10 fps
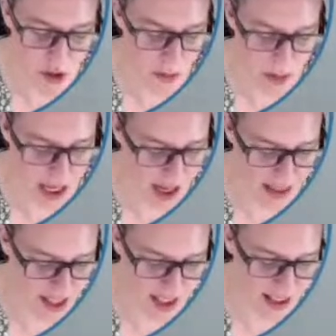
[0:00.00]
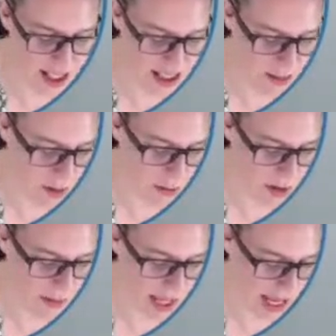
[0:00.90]
big, I think. That's the
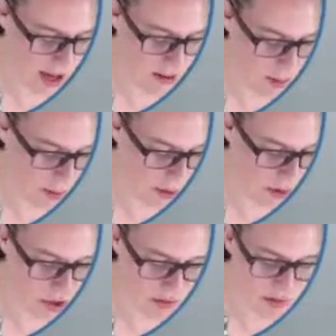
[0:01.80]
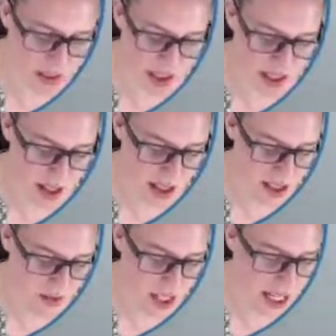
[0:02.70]
problem. They're out of proportion for the
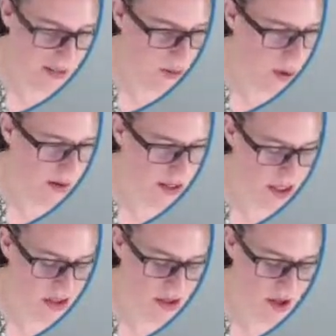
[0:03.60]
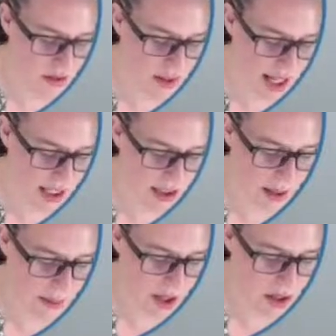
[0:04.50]
size of the leaves. Whereas the snowflakes
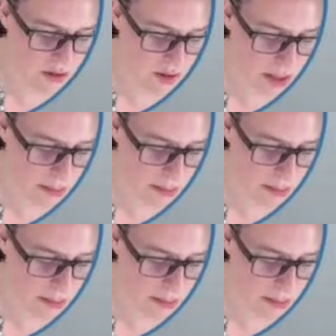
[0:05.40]
going over the